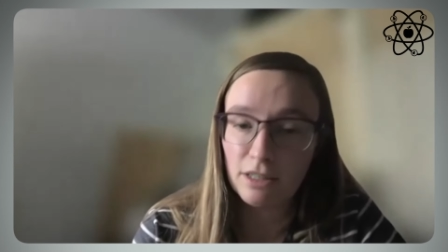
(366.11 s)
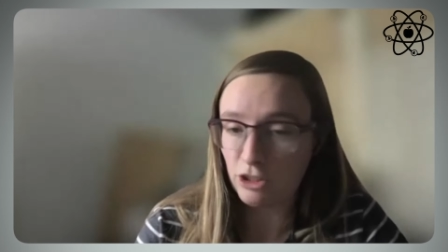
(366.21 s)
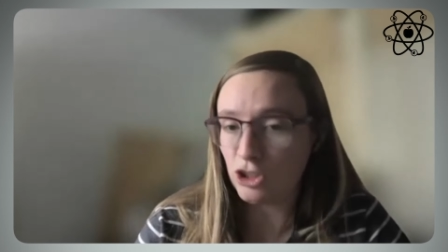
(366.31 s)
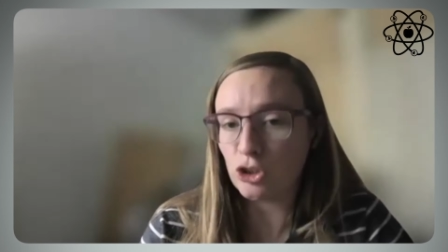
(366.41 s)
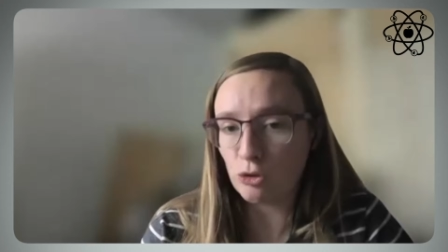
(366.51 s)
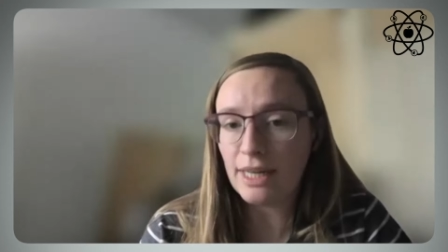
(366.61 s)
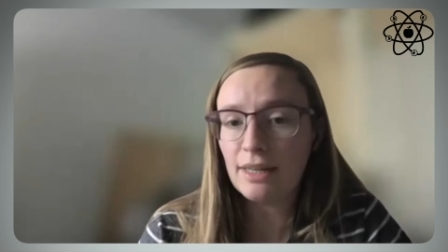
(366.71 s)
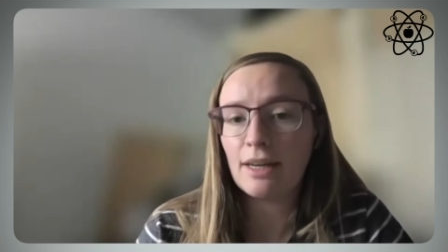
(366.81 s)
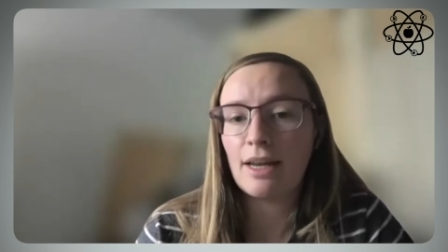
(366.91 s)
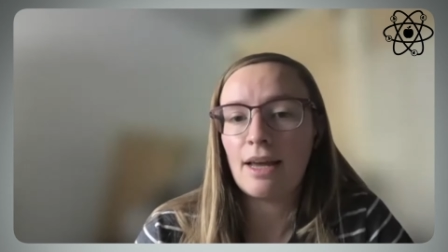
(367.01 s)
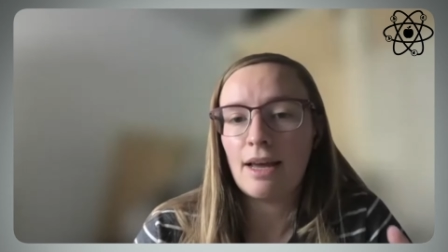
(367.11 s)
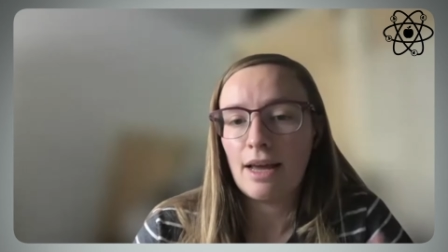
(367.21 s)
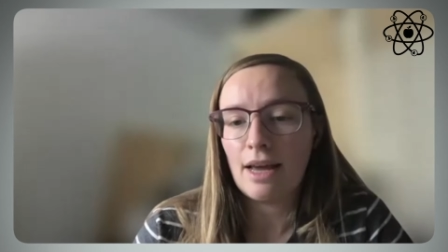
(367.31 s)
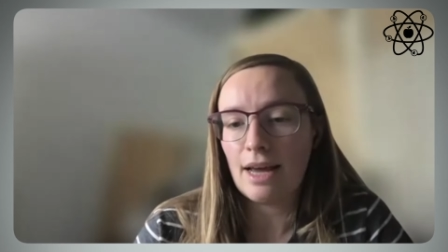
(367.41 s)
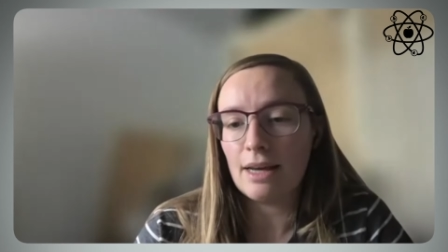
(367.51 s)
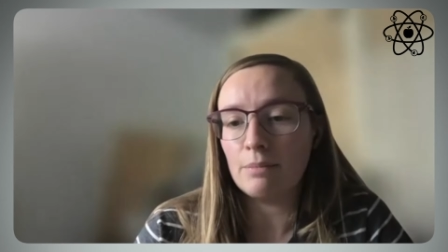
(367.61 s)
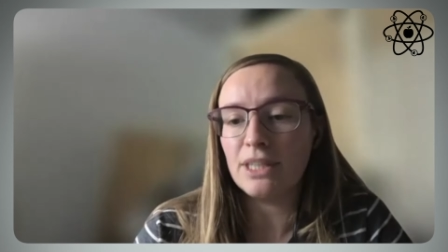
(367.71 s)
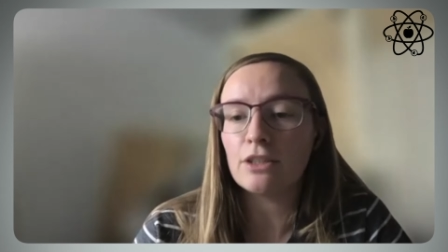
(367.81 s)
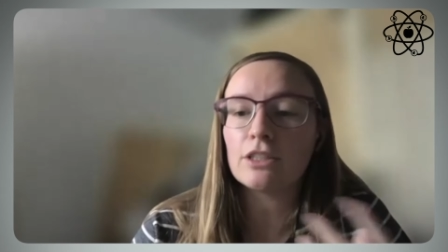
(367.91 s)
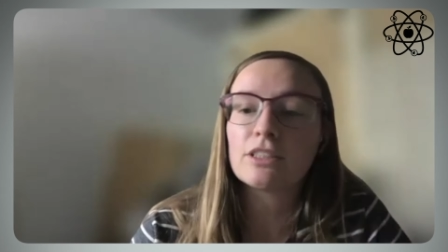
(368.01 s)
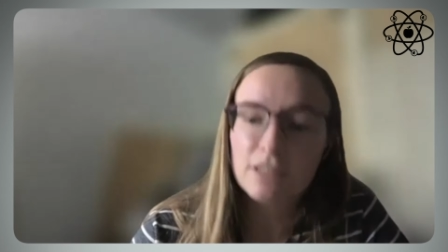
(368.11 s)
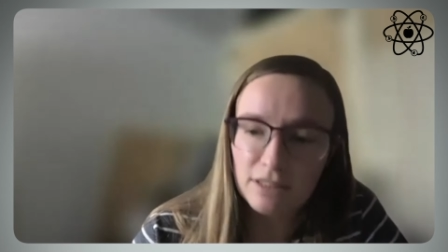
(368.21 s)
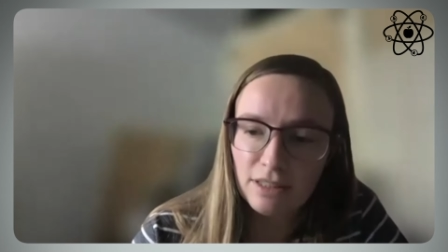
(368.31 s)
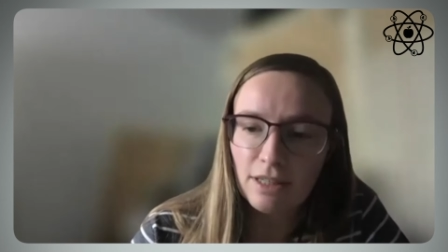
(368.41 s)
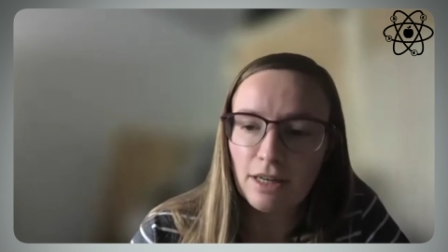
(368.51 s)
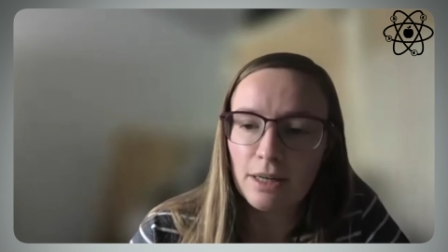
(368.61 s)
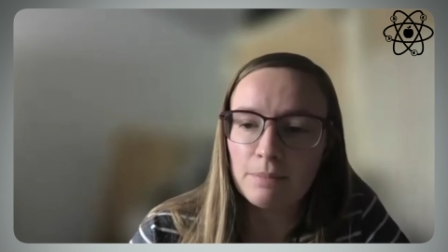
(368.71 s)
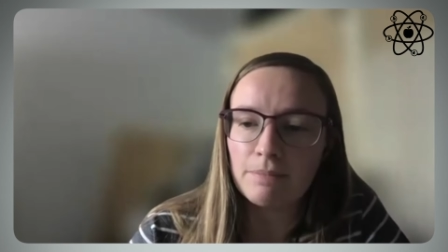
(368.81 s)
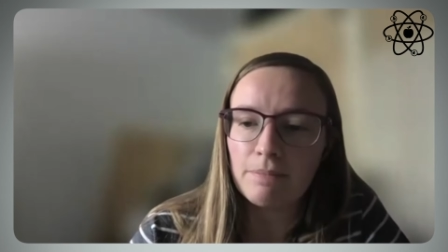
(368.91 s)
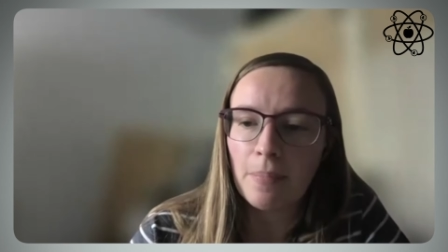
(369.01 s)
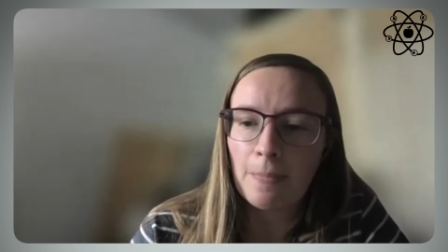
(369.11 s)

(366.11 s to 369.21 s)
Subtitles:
the string. And because the